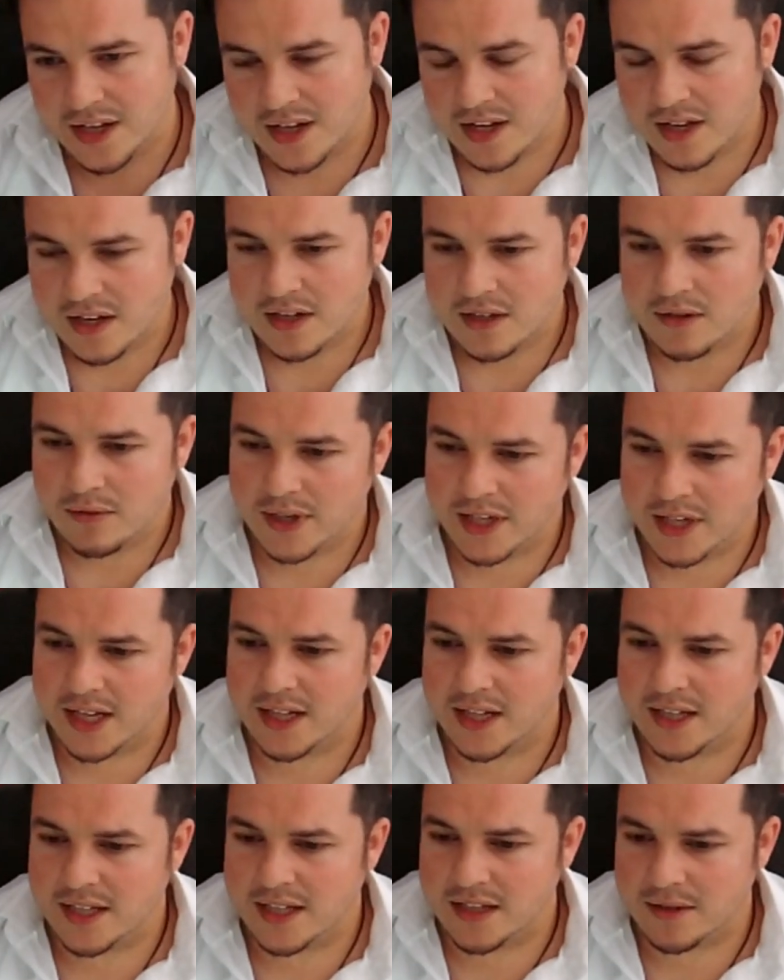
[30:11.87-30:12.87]
when
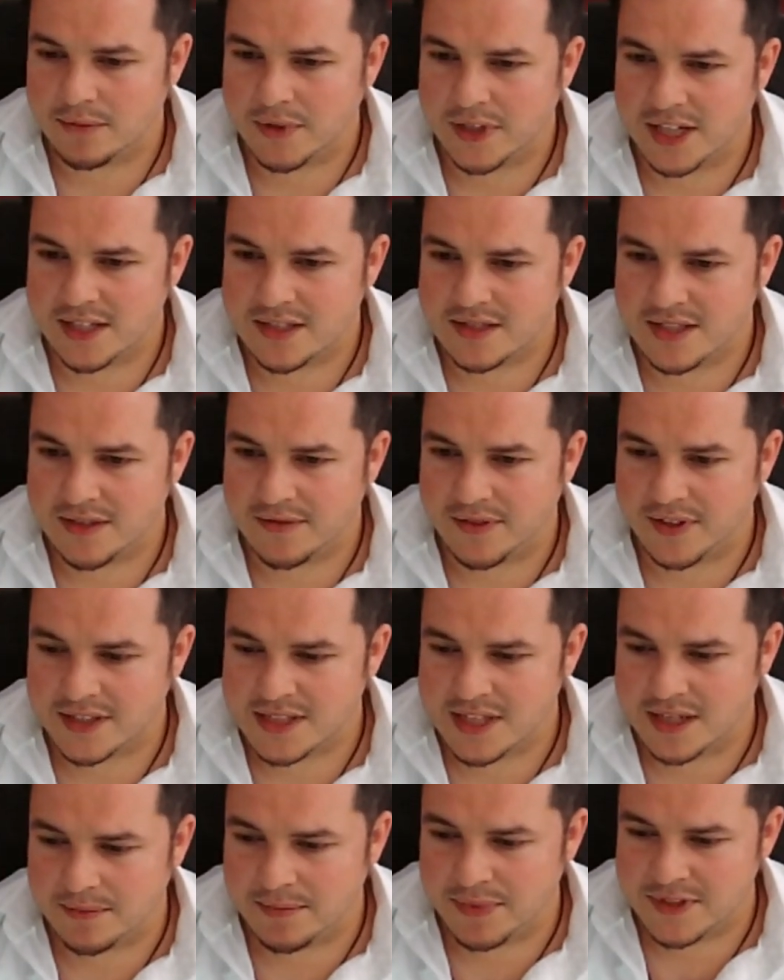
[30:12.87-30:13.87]
I see, for
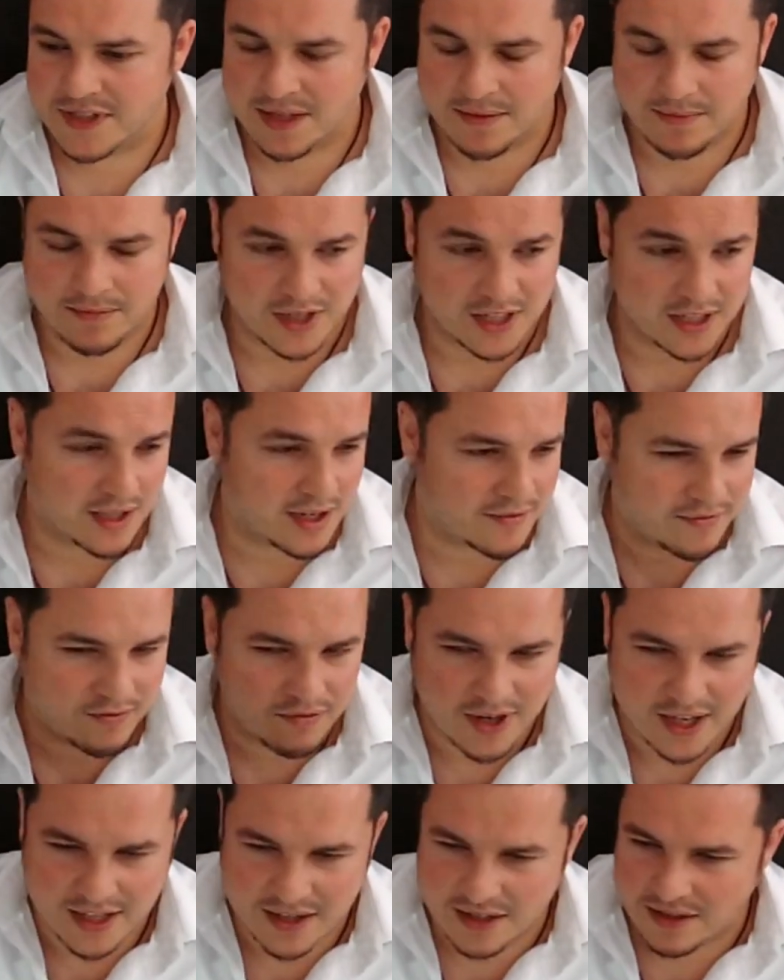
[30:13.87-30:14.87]
example, and I've
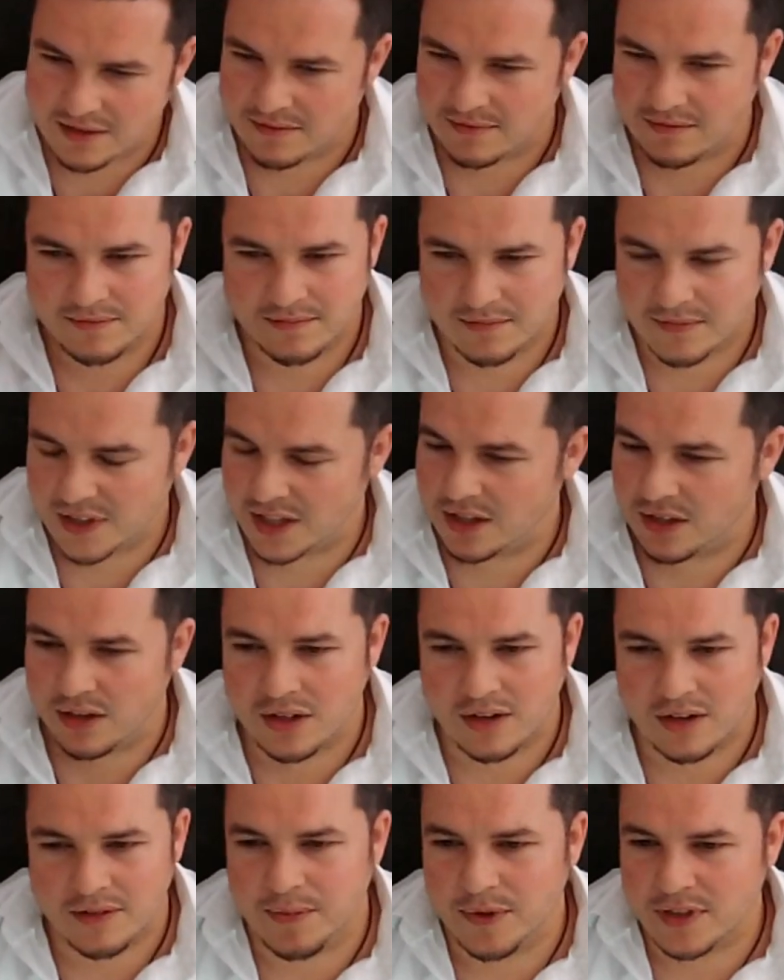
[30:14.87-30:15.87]
read a lot
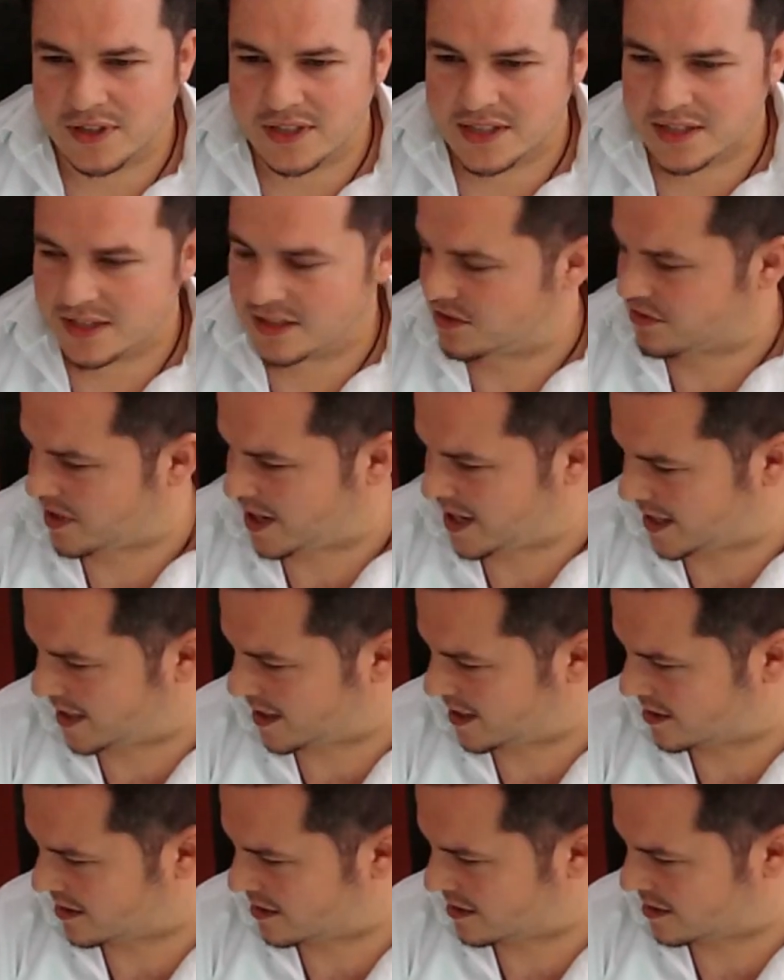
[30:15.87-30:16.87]
of books in trading,
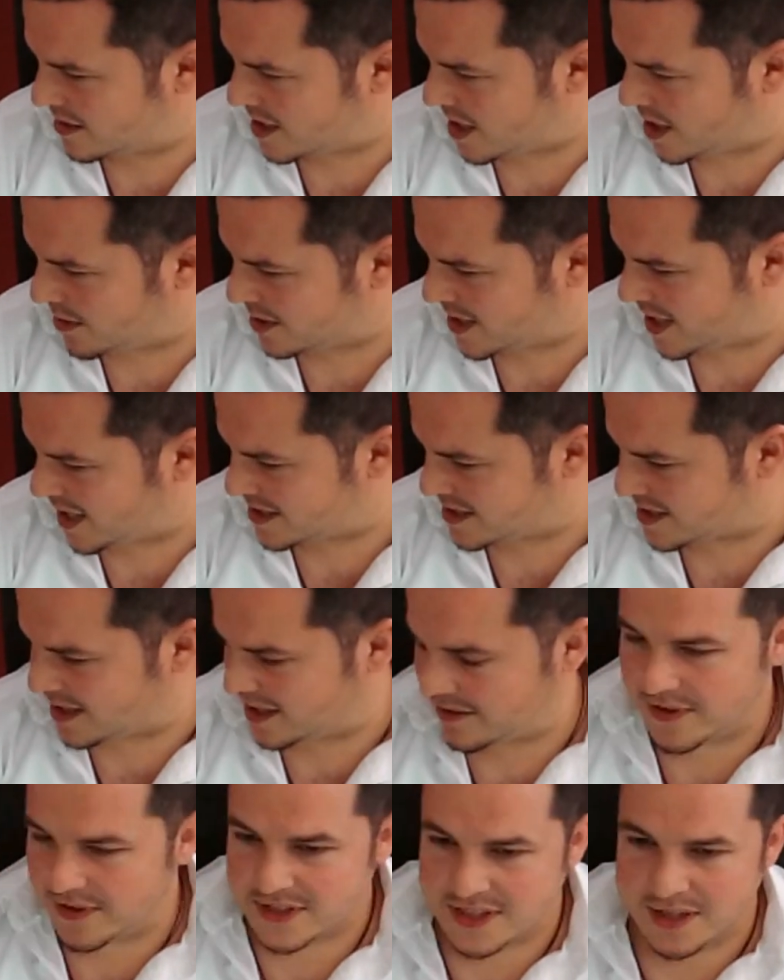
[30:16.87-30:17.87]
and nowadays
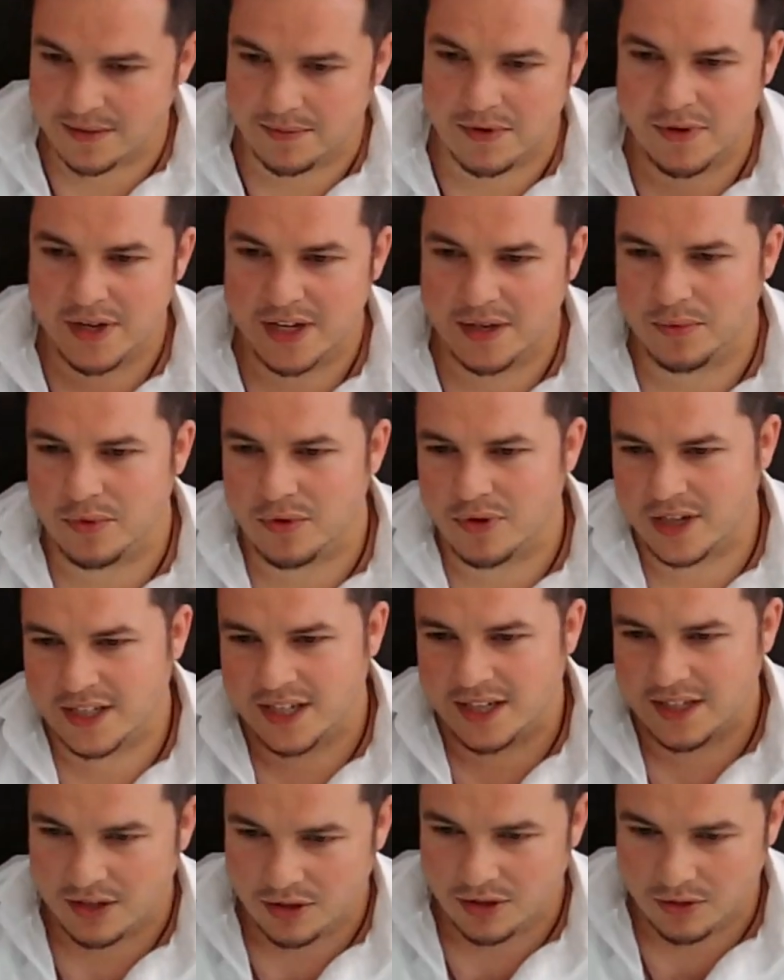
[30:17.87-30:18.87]
I, for example, read a book and
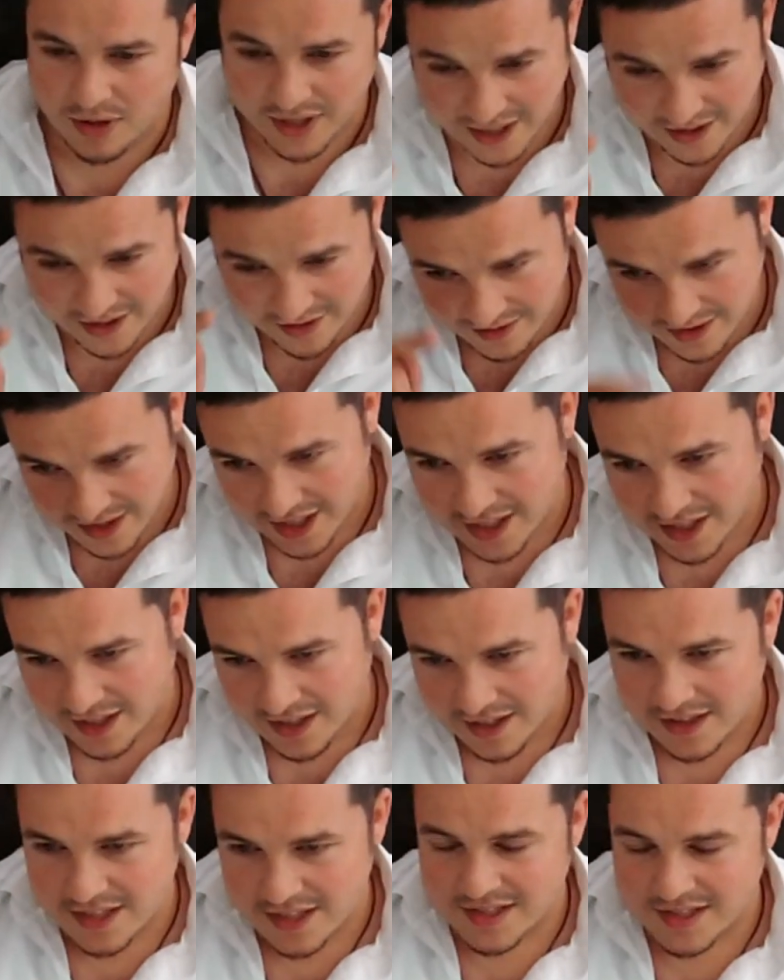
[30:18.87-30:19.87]
I know, okay,
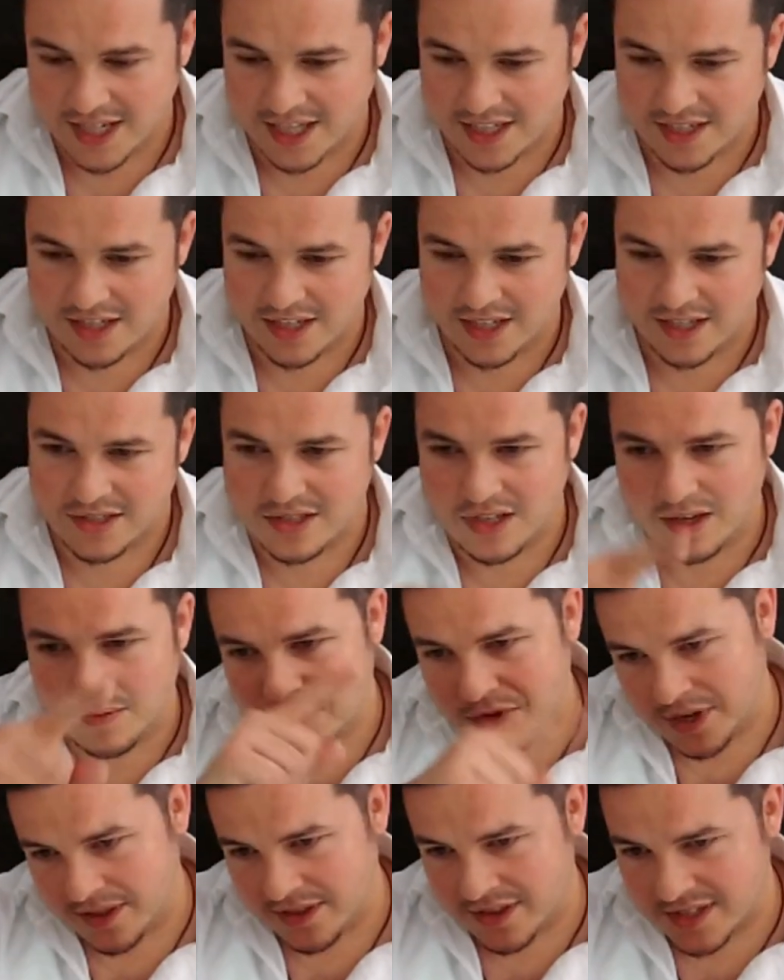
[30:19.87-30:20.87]
this is actually a stop
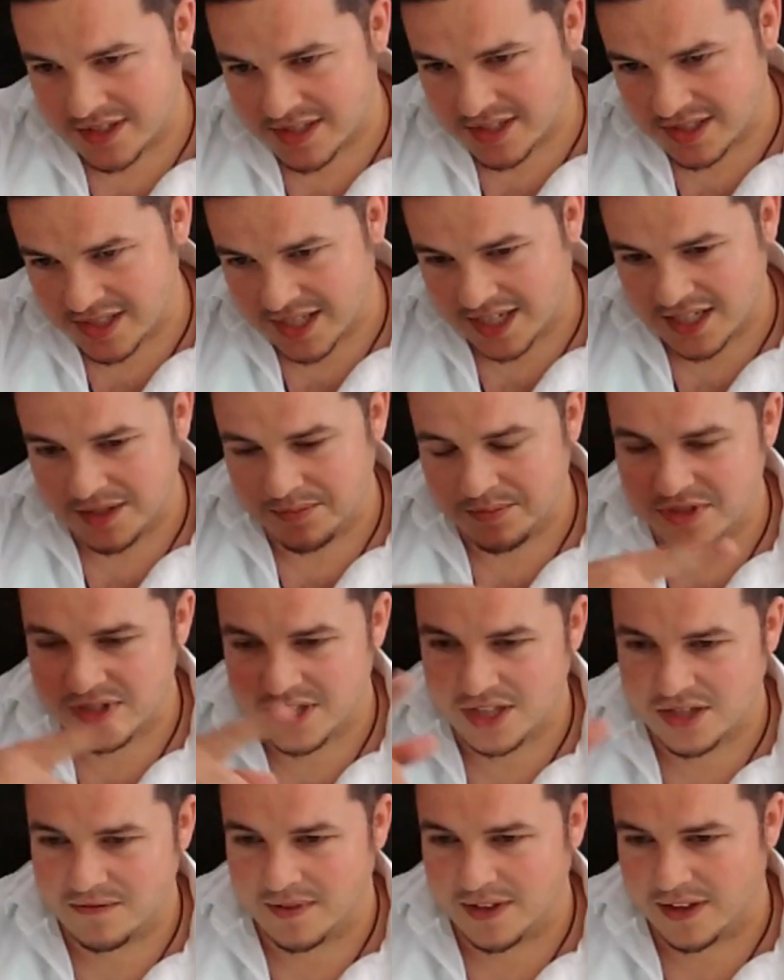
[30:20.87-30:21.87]
run, this is actually a
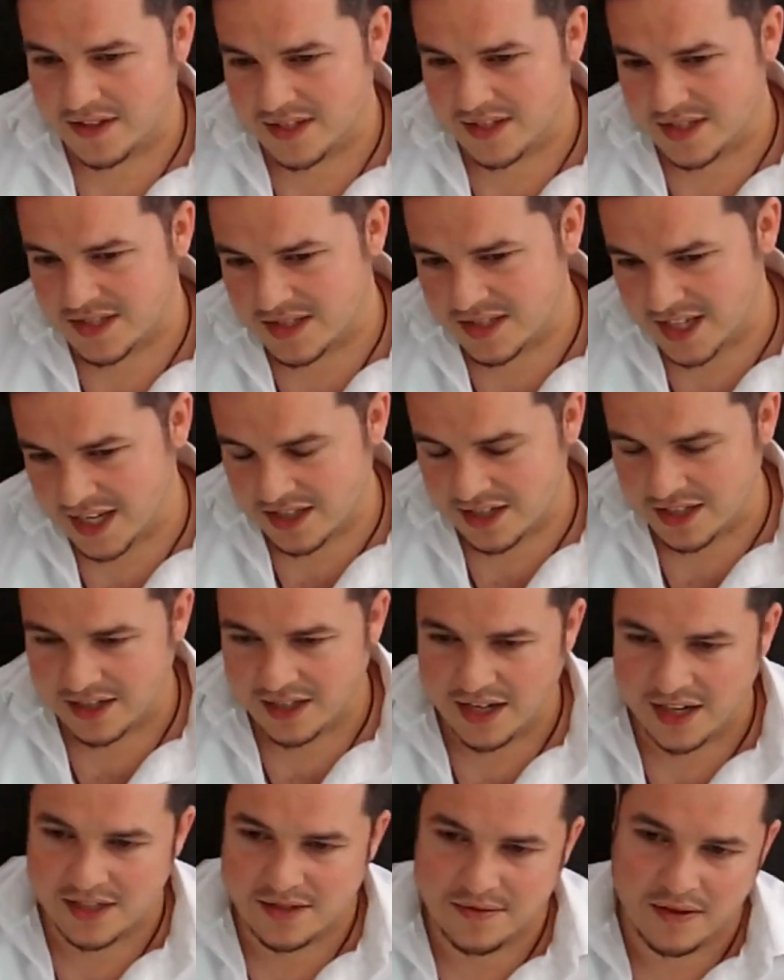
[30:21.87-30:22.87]
position run, this is actually an
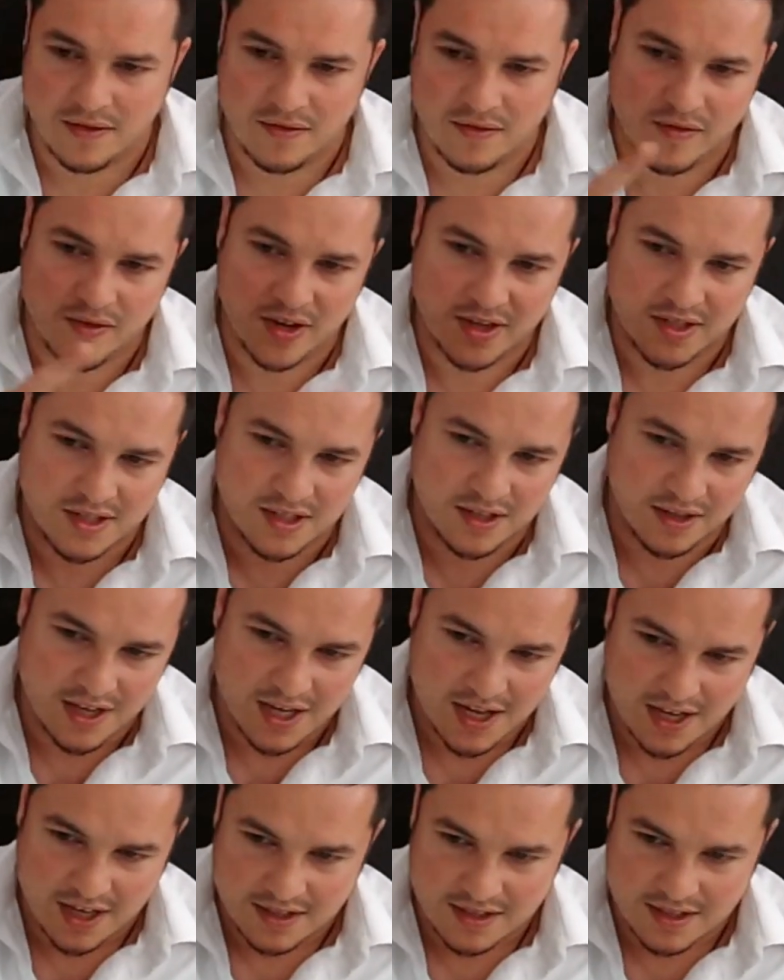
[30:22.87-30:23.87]
H4 reversal,
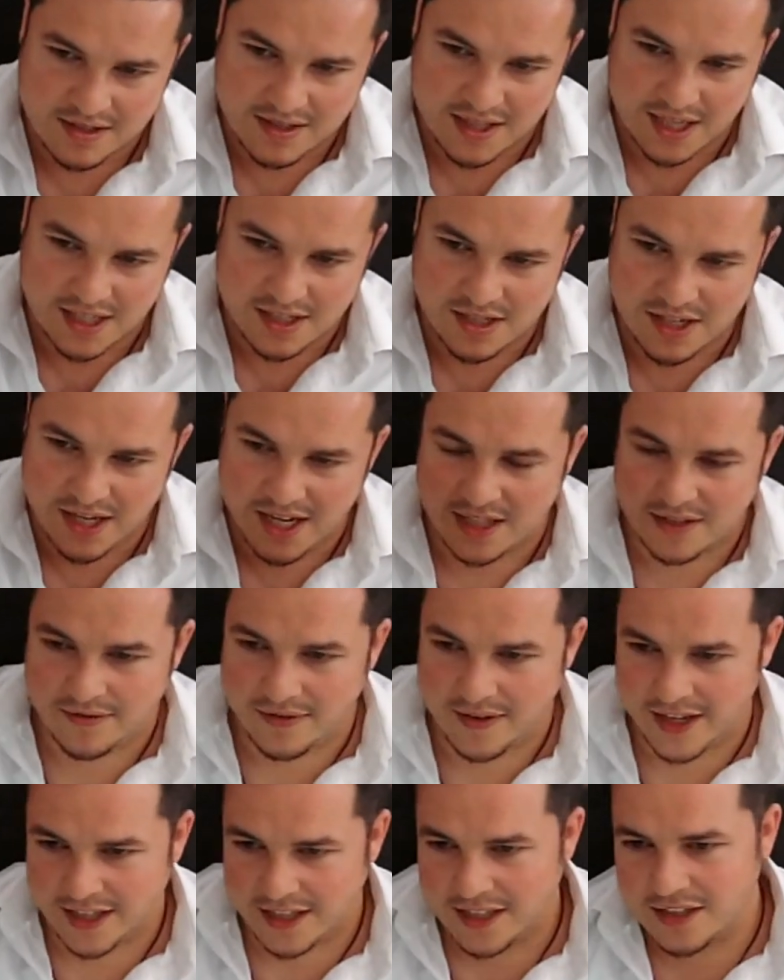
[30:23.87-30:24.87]
this is actually a head fake.